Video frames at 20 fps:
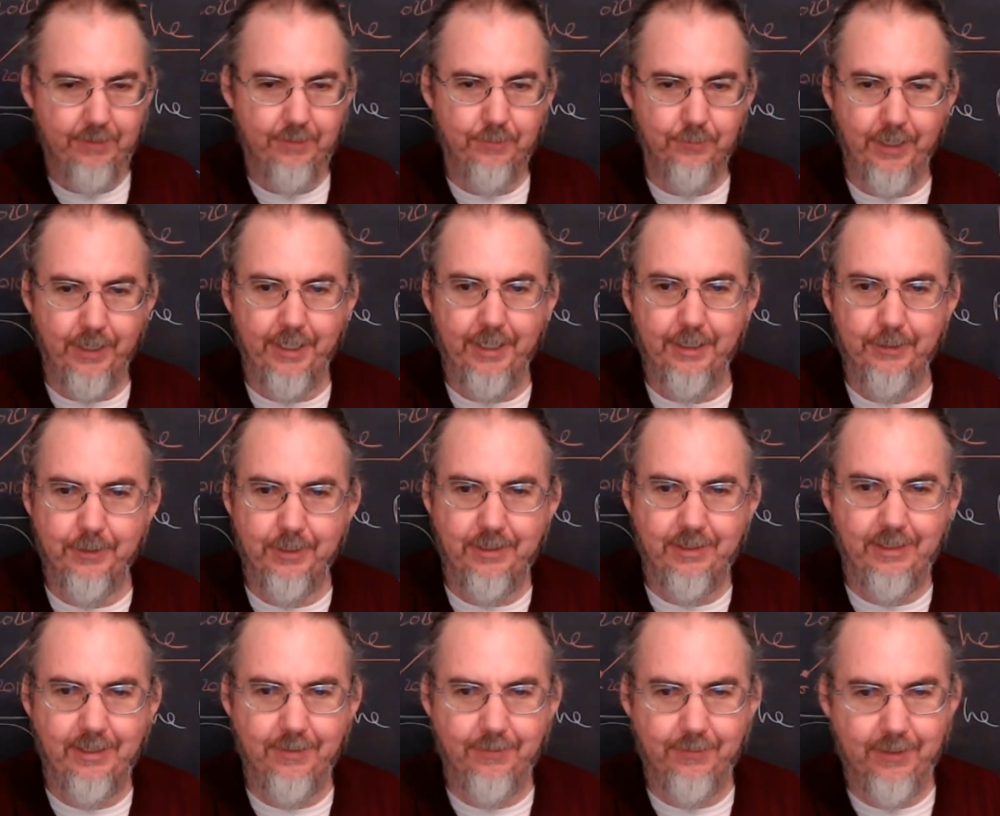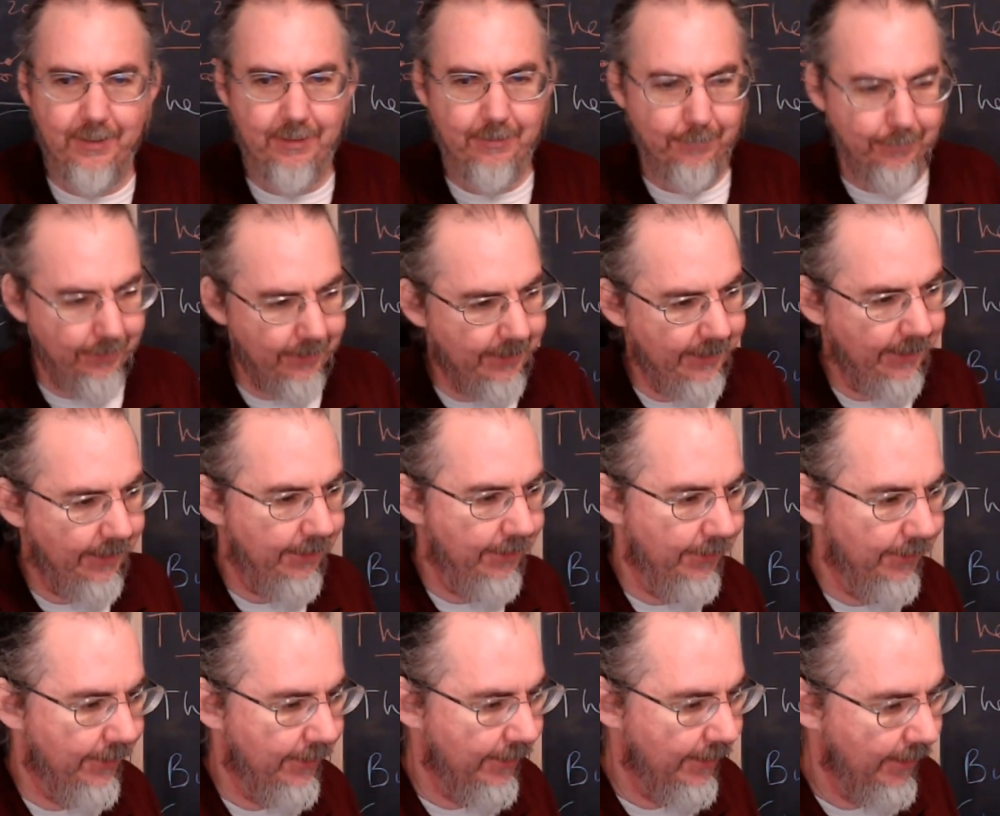radio and TV in
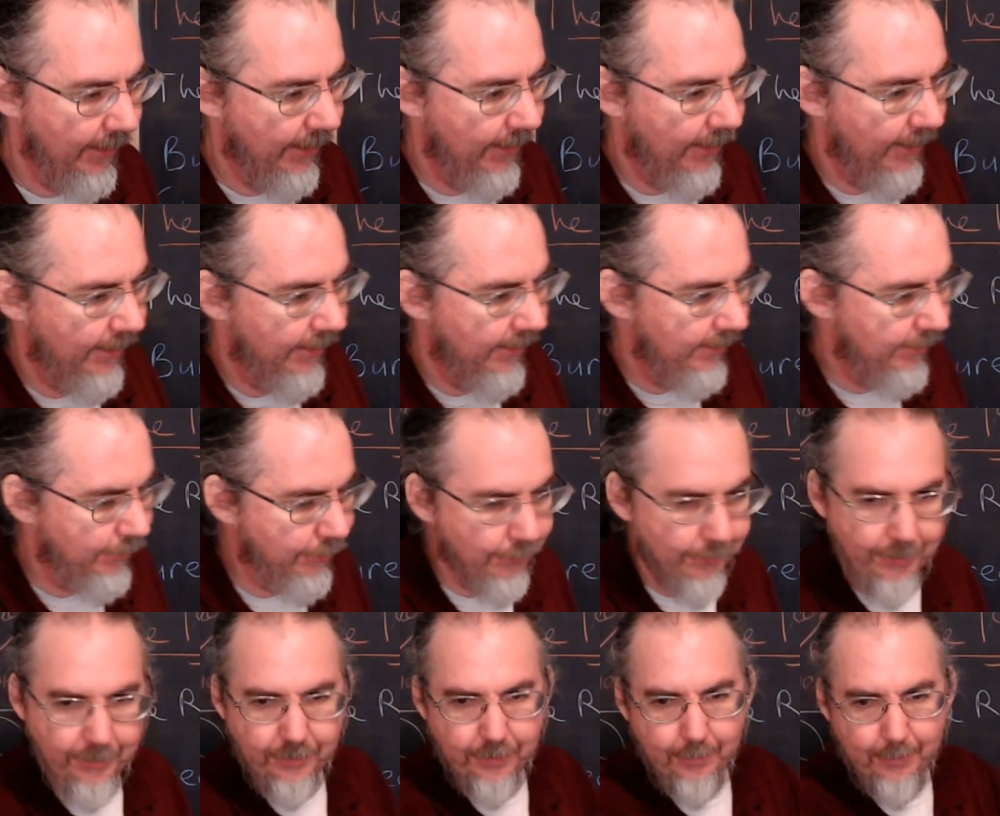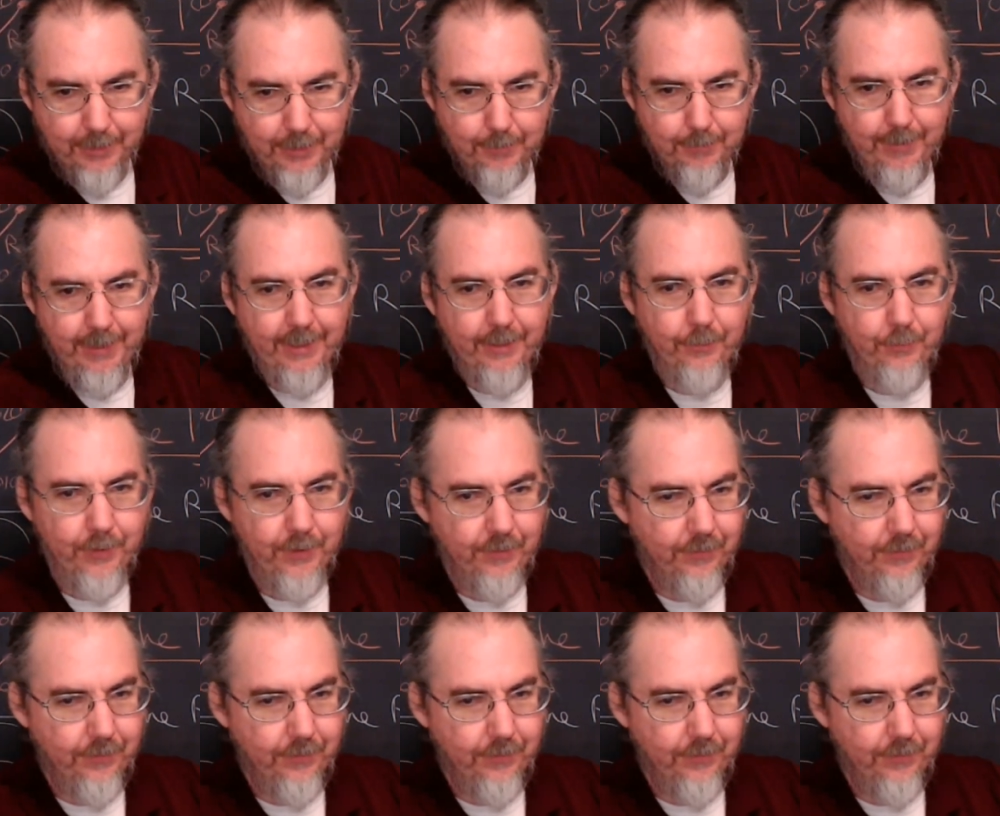particular, there's only so much bandwidth.